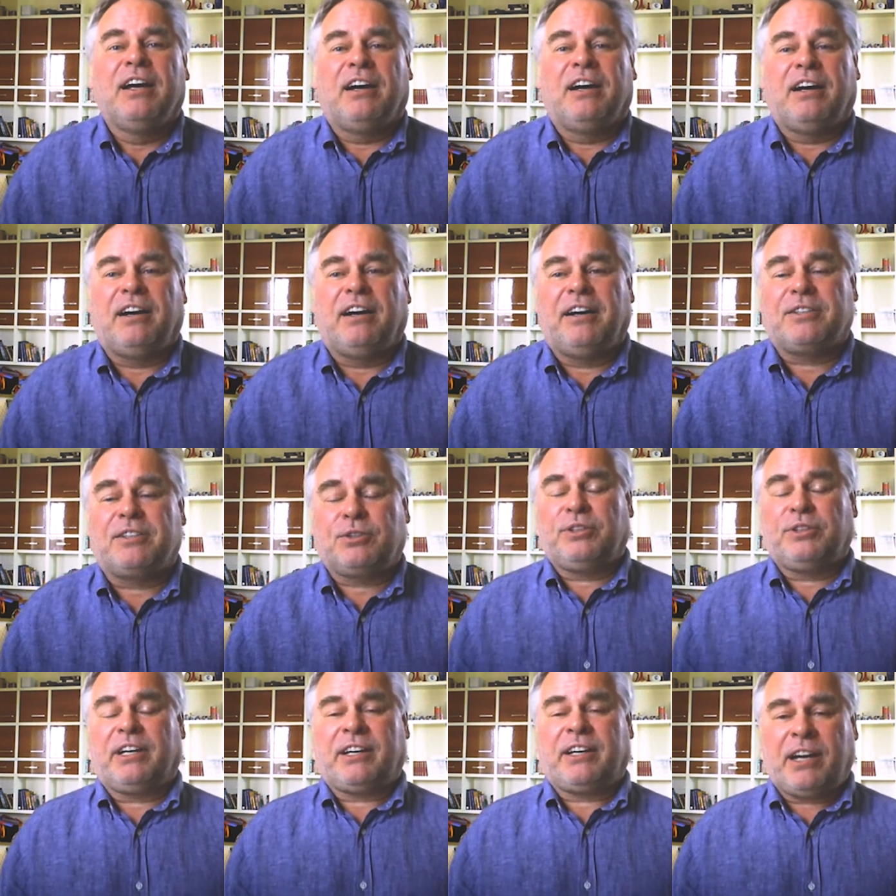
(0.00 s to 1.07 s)
So
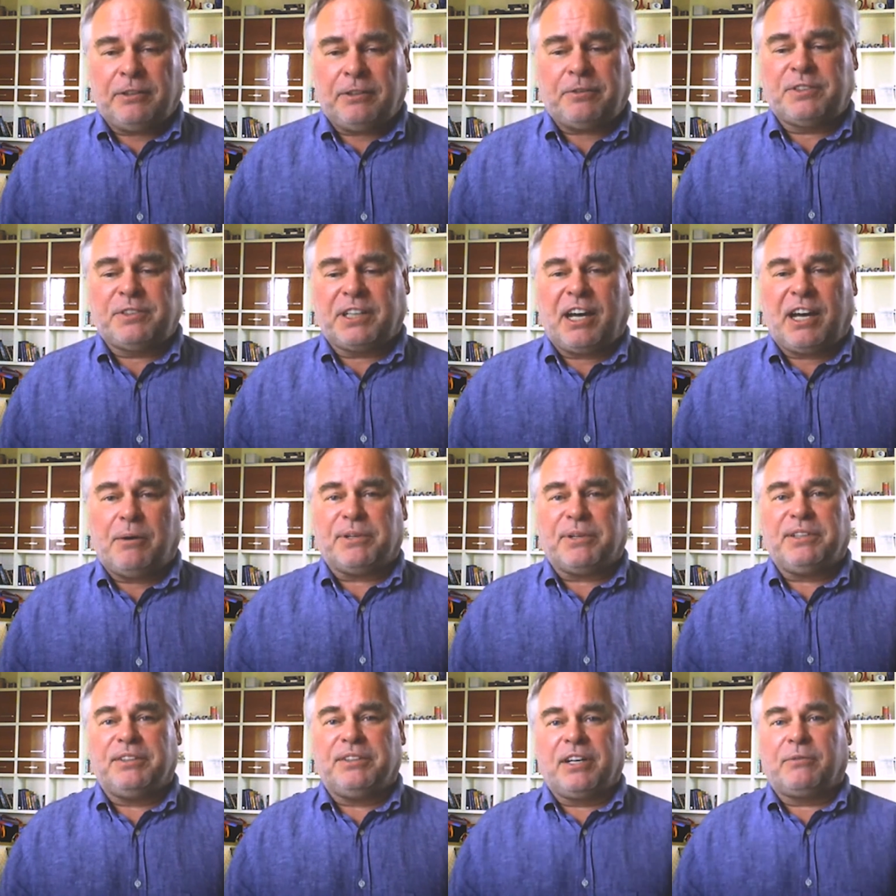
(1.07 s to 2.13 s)
the half of the
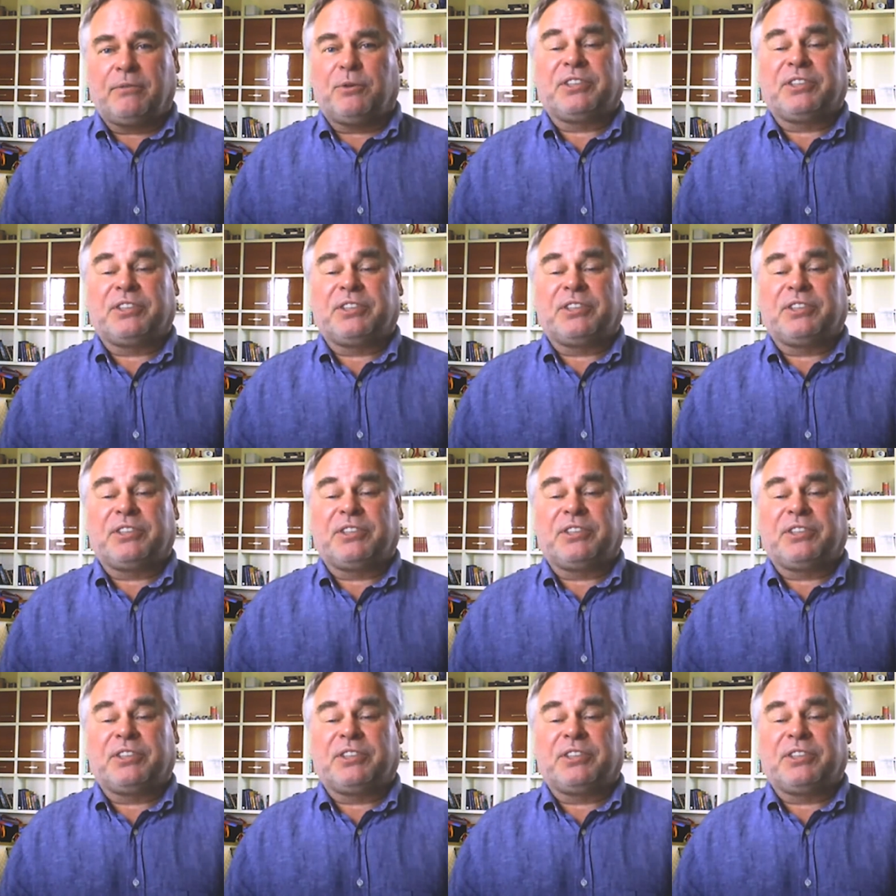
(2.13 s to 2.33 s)
company, they were